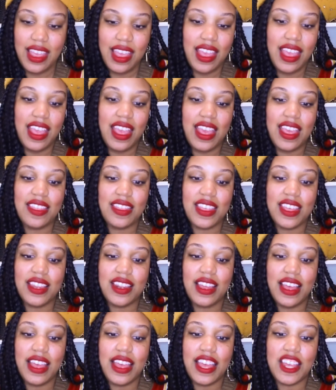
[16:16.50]
And then
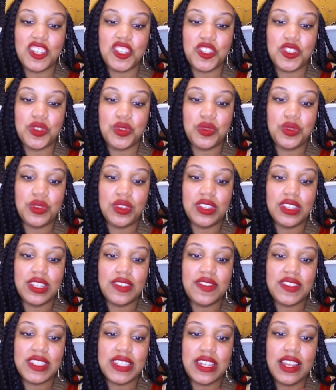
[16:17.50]
as you
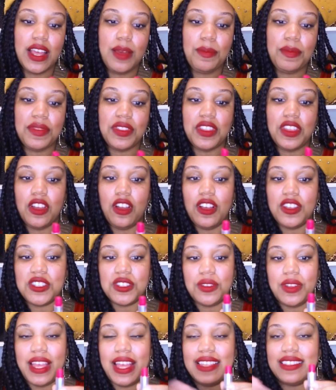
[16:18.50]
lift it up, it also
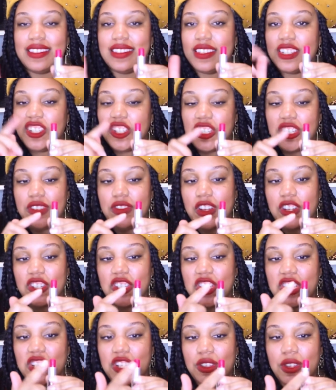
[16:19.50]
has the
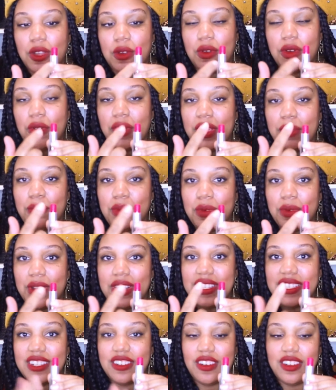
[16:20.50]
Givenchy logo
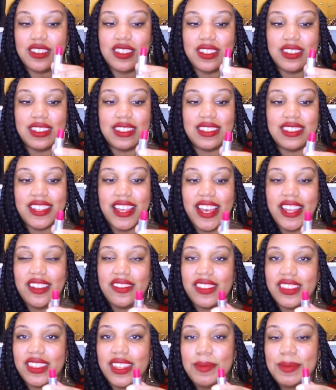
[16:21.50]
imprinted onto the side of
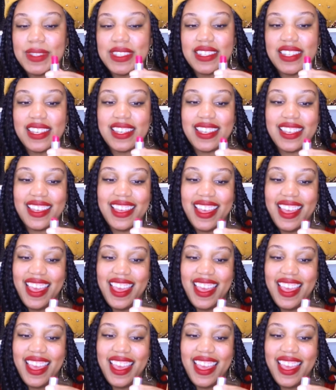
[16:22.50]
the lipstick.